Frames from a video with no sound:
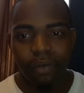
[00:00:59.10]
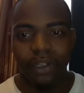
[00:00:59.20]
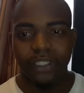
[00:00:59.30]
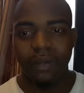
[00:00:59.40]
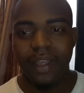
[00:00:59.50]

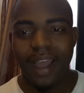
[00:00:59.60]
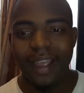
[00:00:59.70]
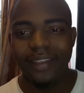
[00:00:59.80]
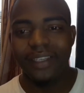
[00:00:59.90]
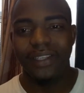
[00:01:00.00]
What's up,
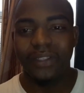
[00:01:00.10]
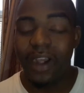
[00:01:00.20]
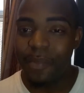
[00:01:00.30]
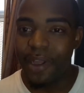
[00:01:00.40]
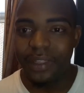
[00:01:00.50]
guys?
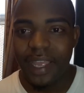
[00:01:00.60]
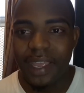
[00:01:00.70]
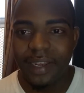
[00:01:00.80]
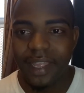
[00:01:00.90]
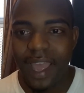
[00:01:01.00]
Sorry about
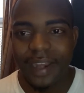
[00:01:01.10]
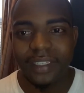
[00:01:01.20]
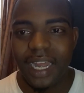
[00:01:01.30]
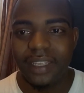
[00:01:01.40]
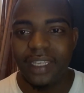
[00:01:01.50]
that. I
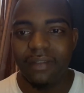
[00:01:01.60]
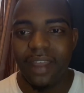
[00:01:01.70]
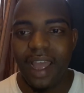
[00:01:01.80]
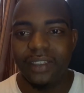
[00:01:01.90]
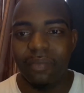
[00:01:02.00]
decided to give
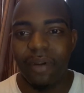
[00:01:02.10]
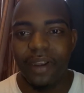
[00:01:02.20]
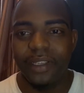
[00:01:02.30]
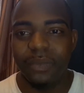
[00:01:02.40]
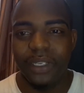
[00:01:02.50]
God some
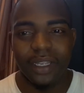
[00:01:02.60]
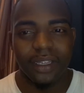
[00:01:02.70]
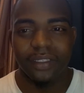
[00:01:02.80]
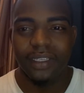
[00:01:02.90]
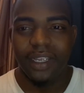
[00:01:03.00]
praise
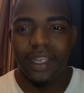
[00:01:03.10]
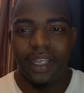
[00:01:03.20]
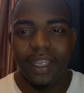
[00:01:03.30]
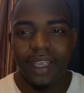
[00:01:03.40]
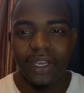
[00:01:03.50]
because,
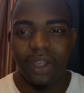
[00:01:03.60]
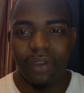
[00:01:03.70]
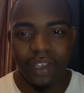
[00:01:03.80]
you know,